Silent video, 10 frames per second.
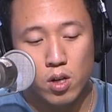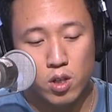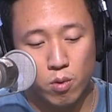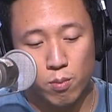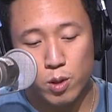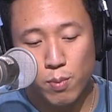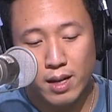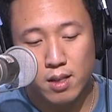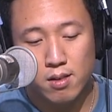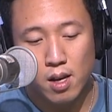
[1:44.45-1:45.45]
So in the
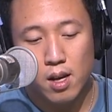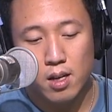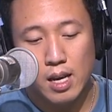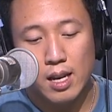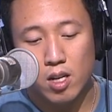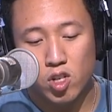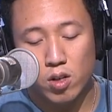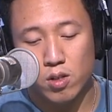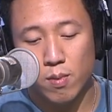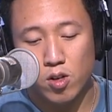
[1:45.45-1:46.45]
prospectus, Yeti
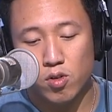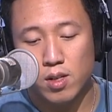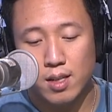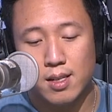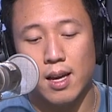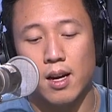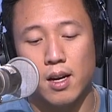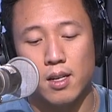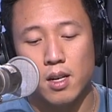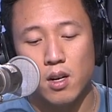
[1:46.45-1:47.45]
shares some interesting
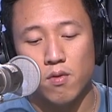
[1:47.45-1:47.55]
data